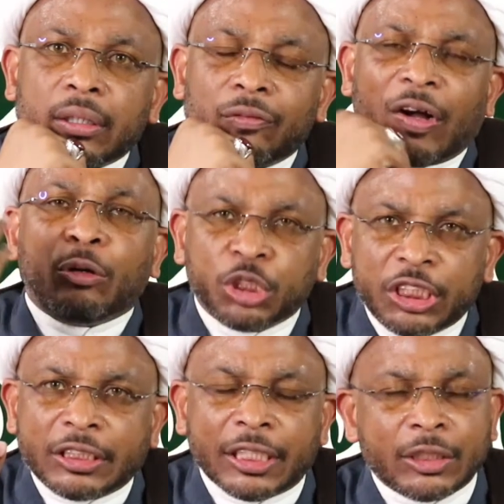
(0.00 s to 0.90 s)
Found
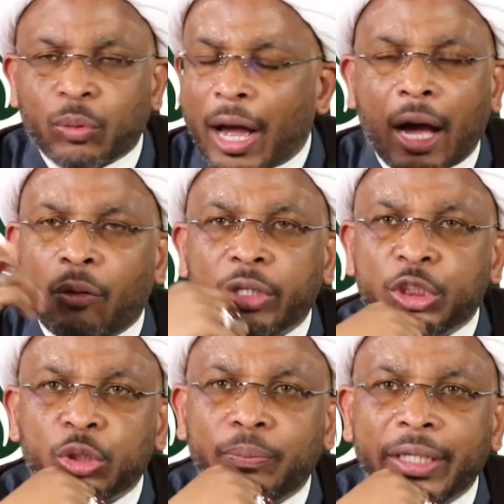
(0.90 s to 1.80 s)
Jesus? How would
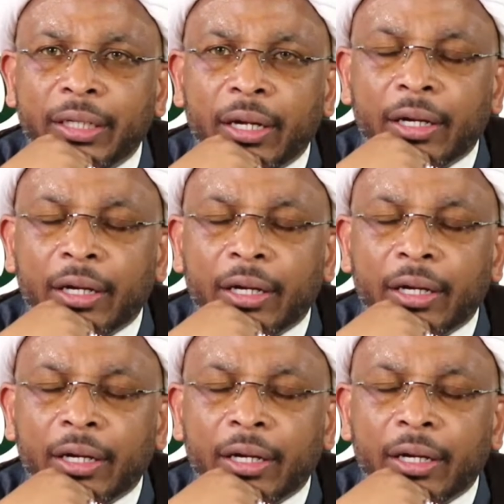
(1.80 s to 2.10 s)
you be?